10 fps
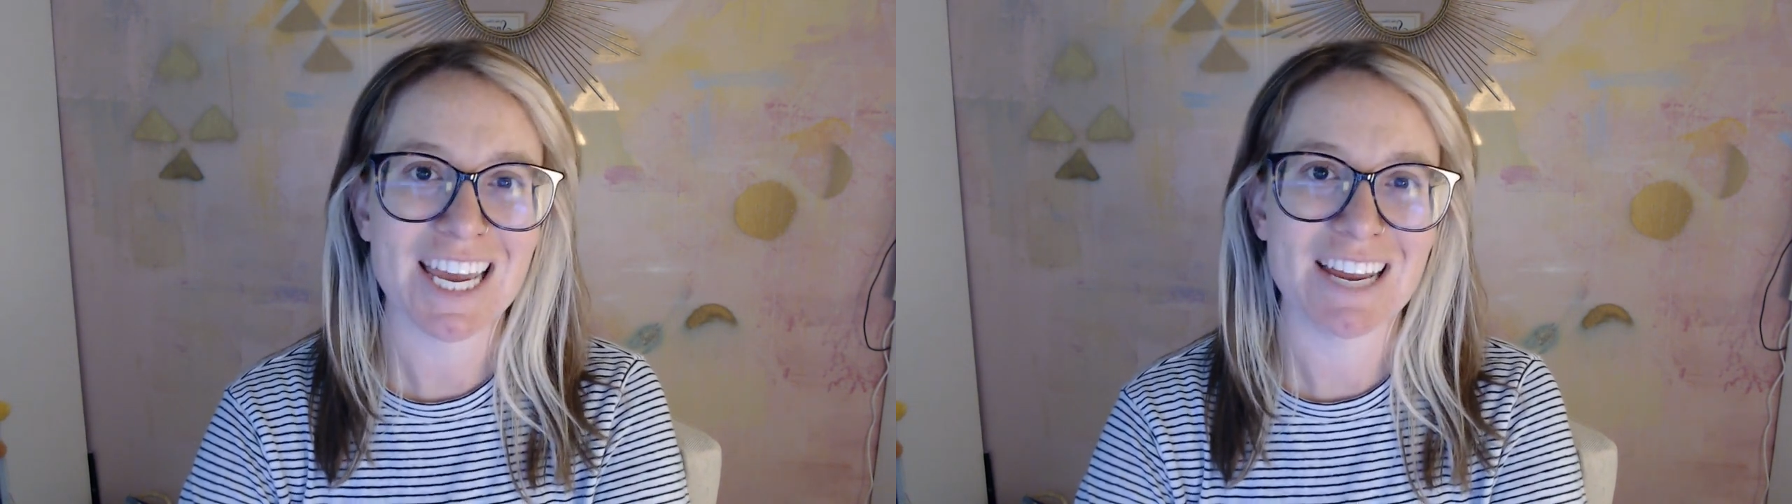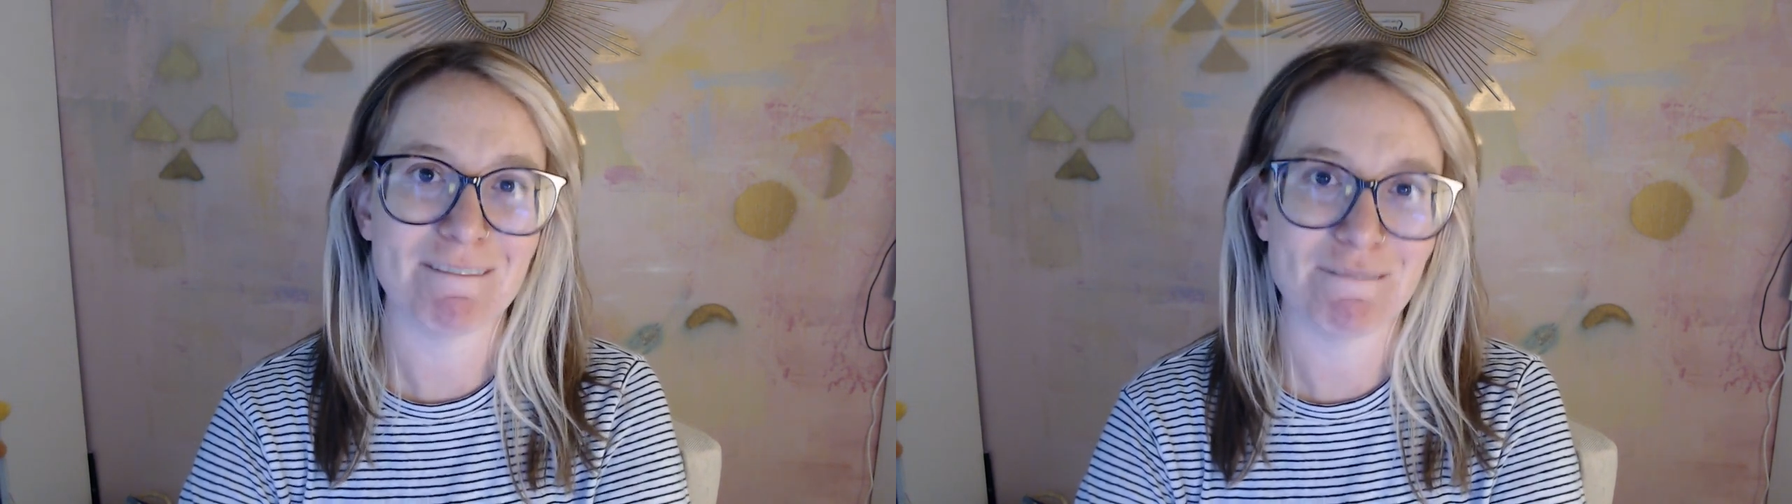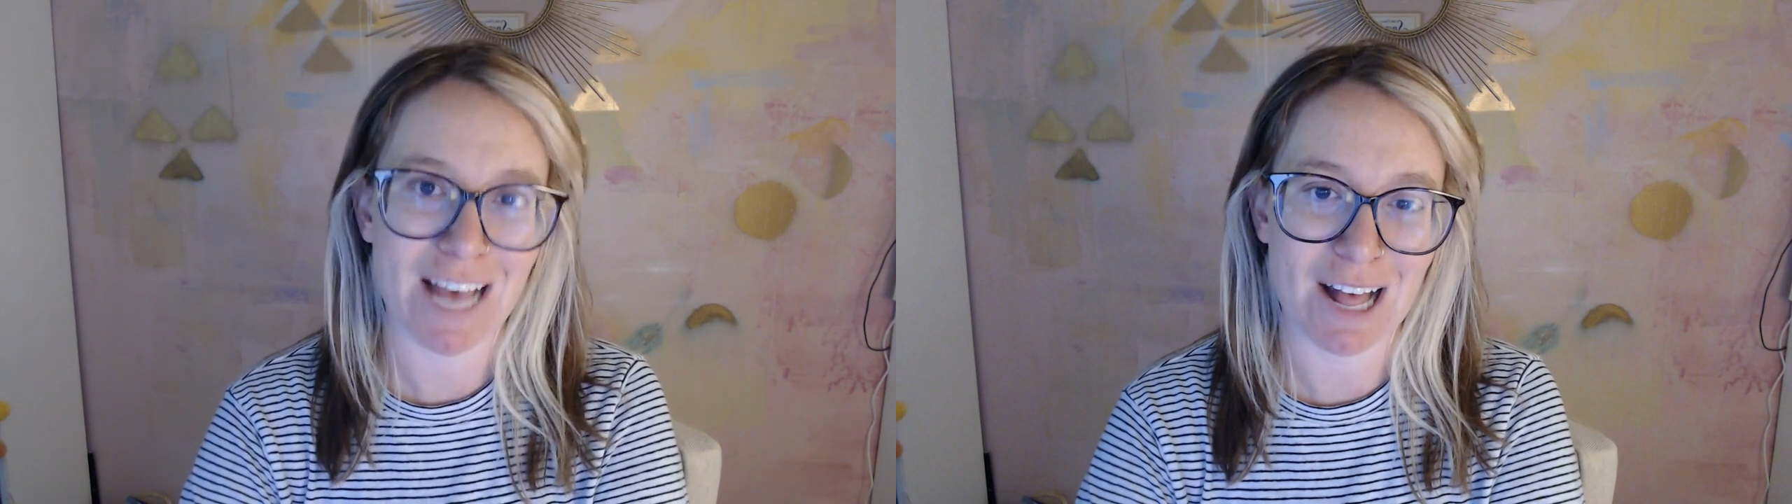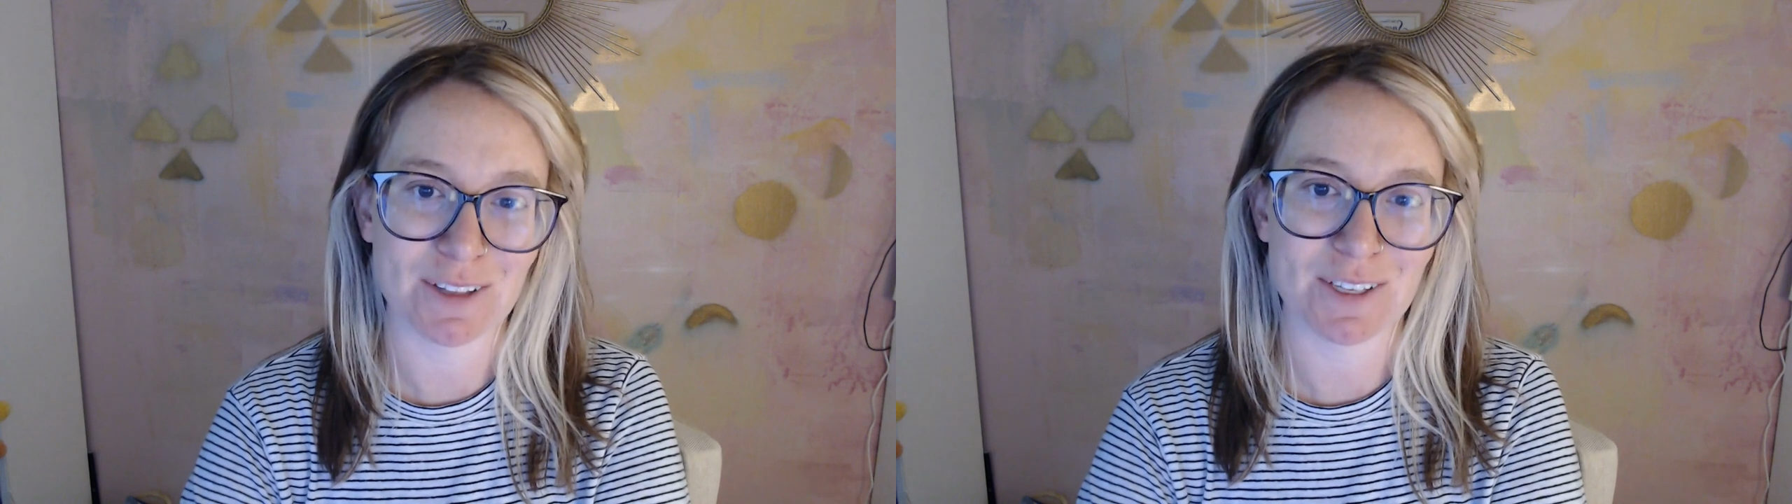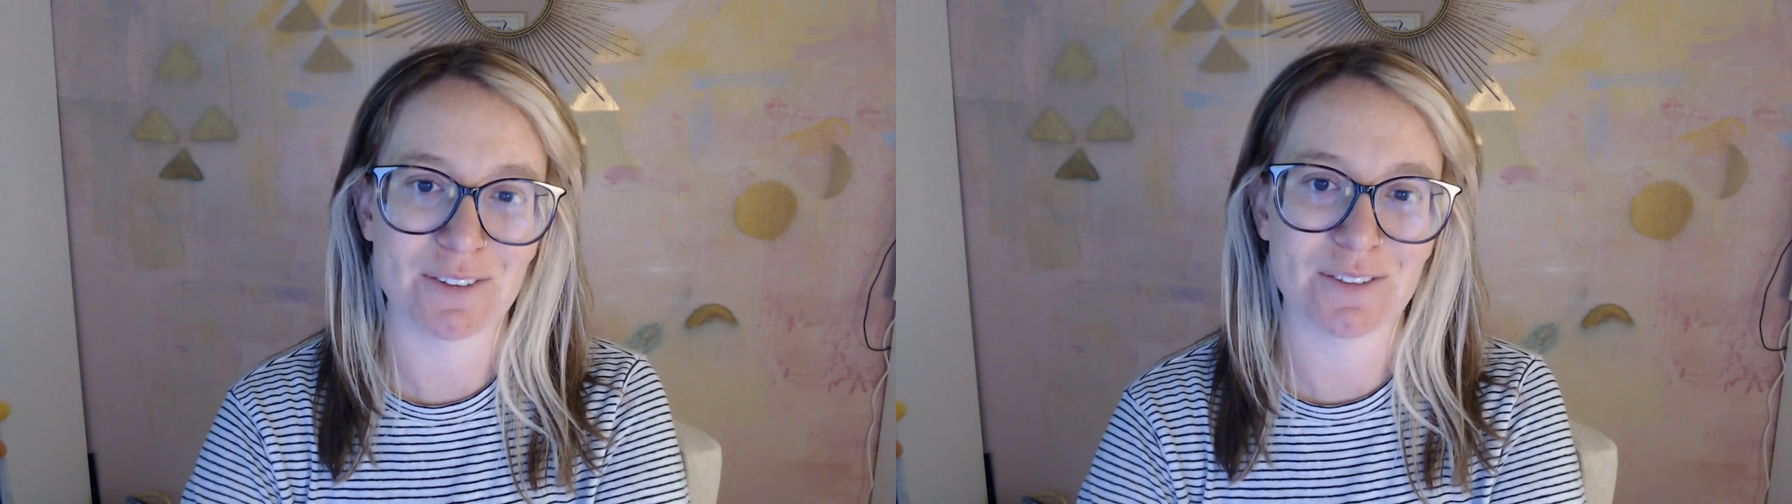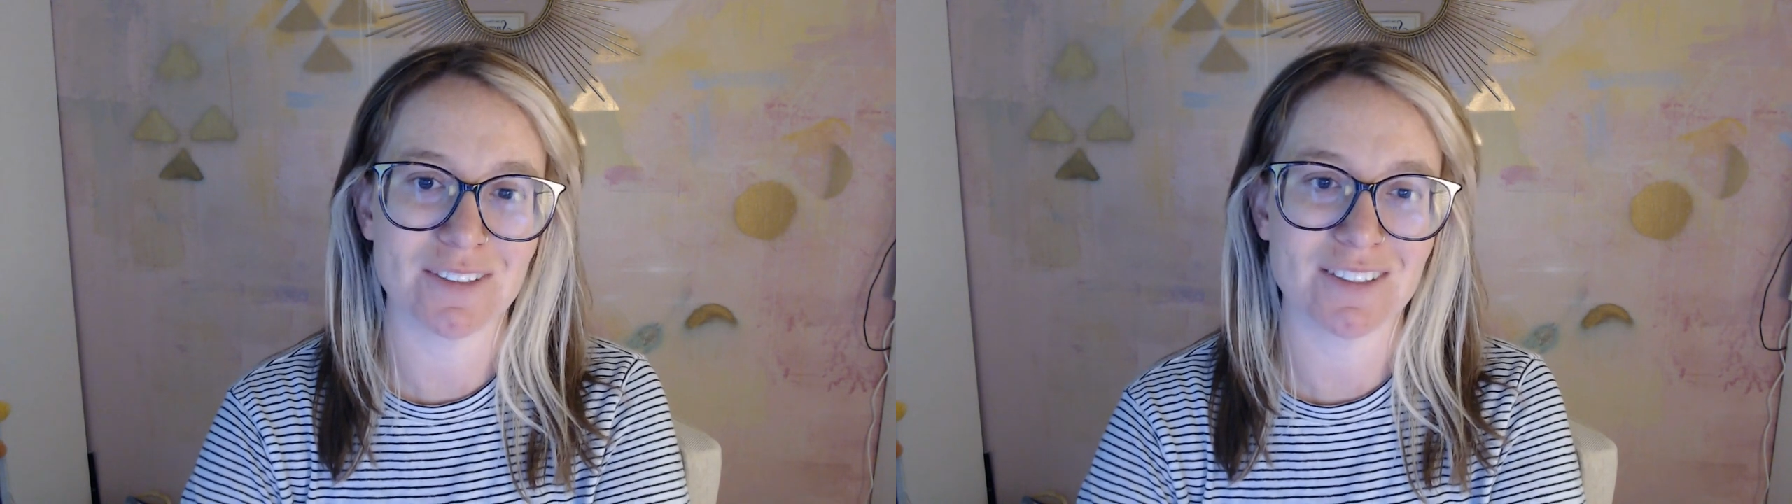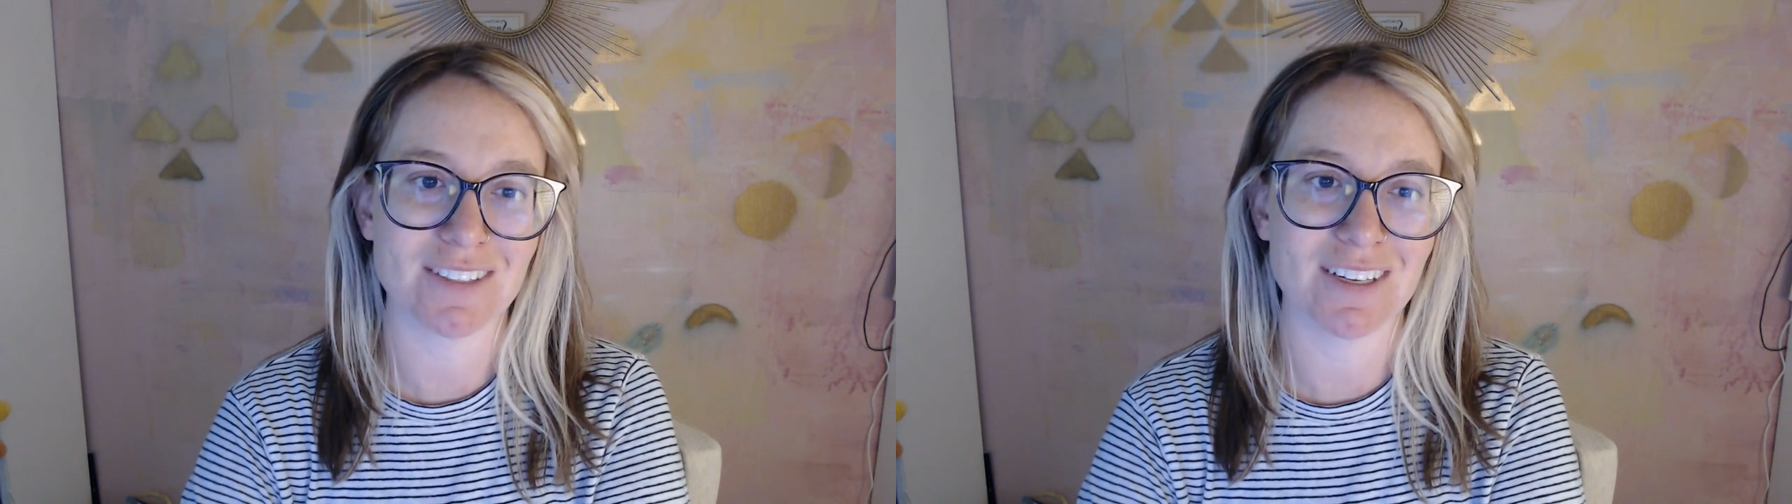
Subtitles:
and values